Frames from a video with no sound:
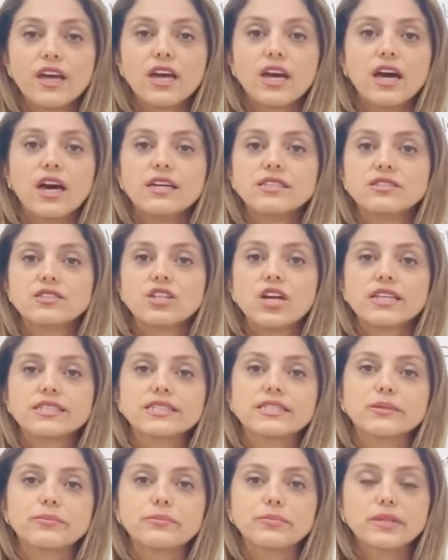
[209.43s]
is not
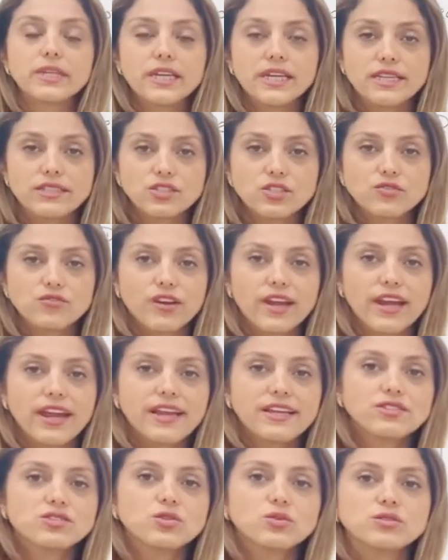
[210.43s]
complete,
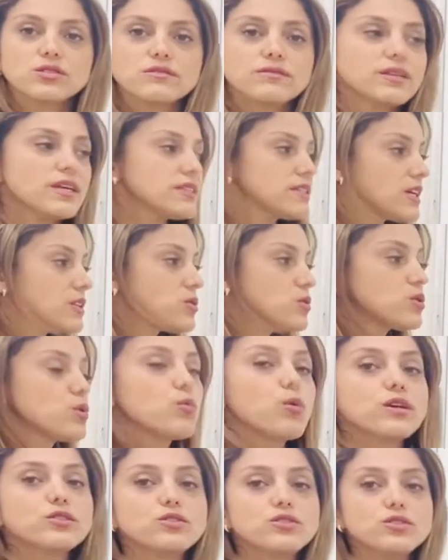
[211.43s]
right? So they don't know
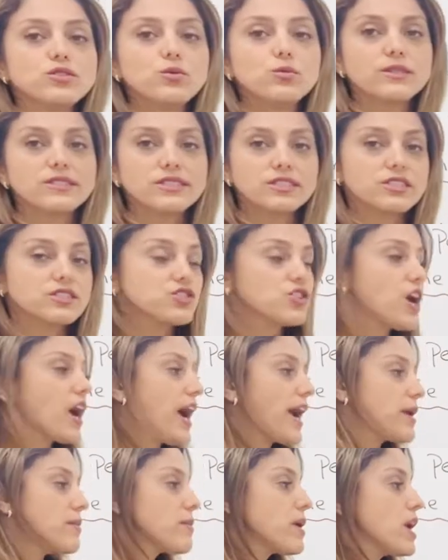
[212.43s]
what to do with their
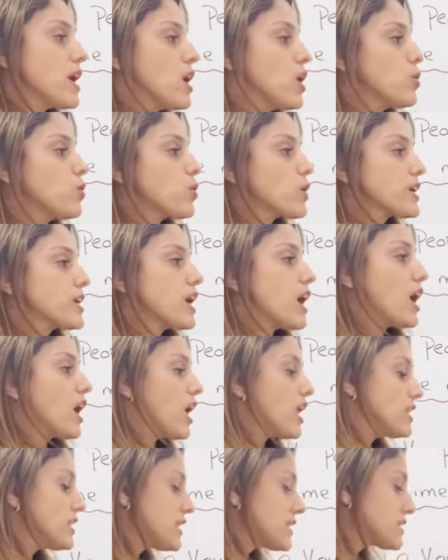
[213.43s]
time.
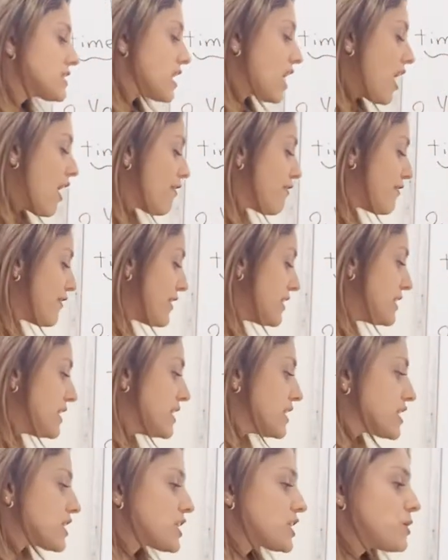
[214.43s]
Workaholics often
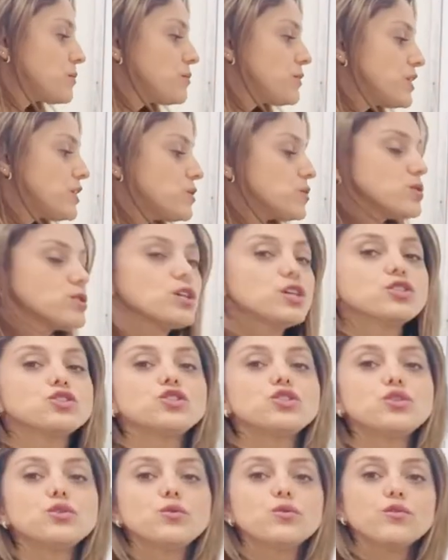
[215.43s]
commute
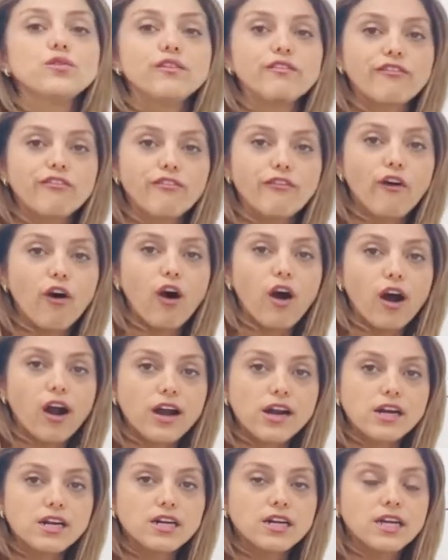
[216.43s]
too
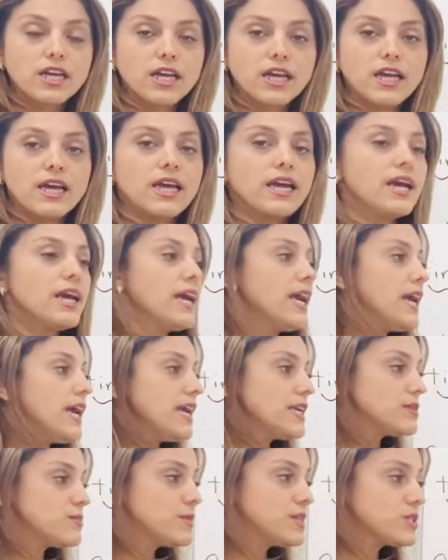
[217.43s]
far.
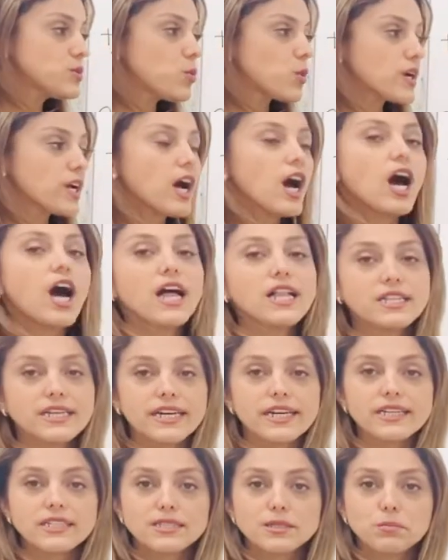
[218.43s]
It means
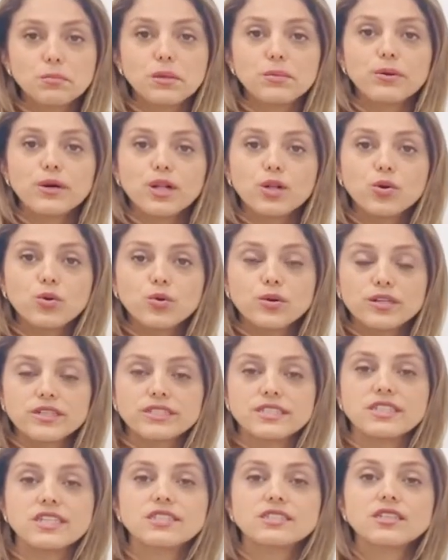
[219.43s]
workaholics, people who are
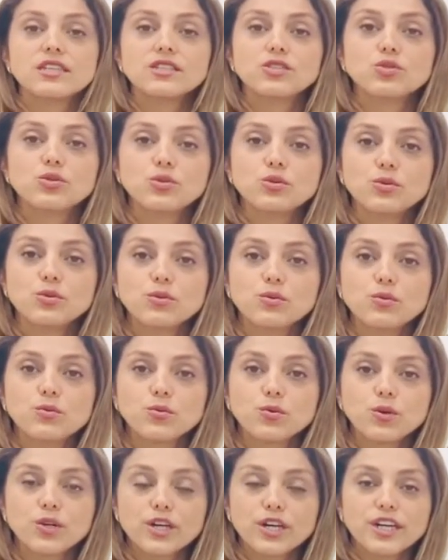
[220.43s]
addicted to
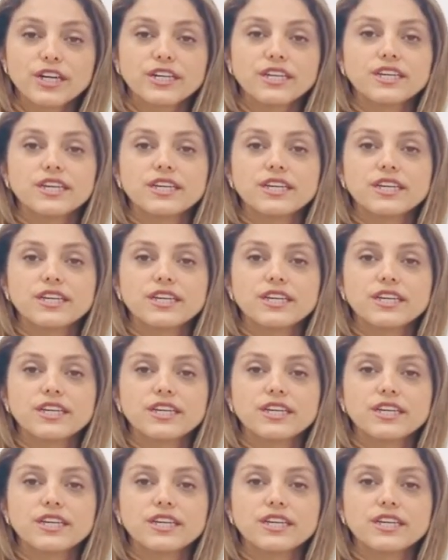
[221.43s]
work